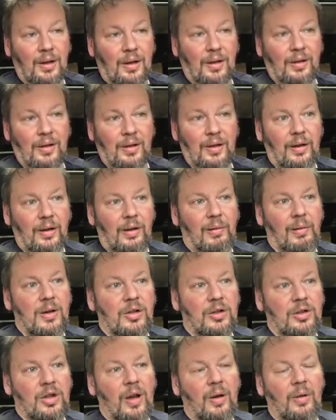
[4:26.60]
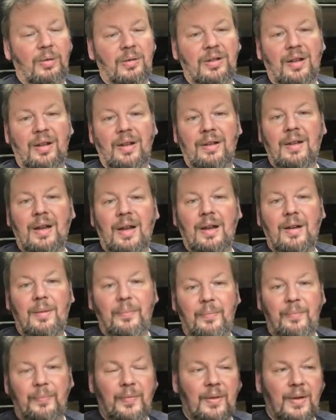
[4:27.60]
little orange hose, and then that
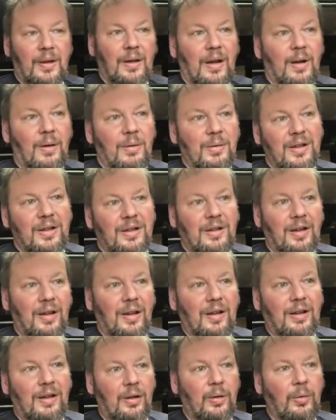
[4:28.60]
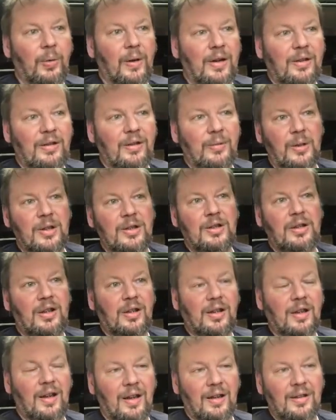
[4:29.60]
hose is like a quick switch
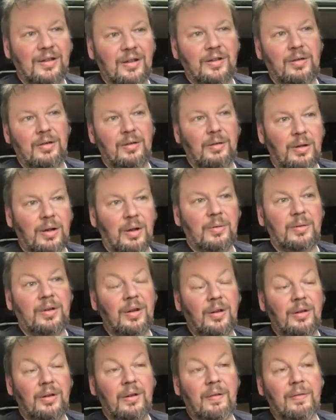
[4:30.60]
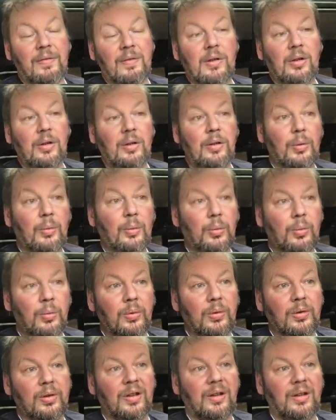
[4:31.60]
connector to go to the different tools.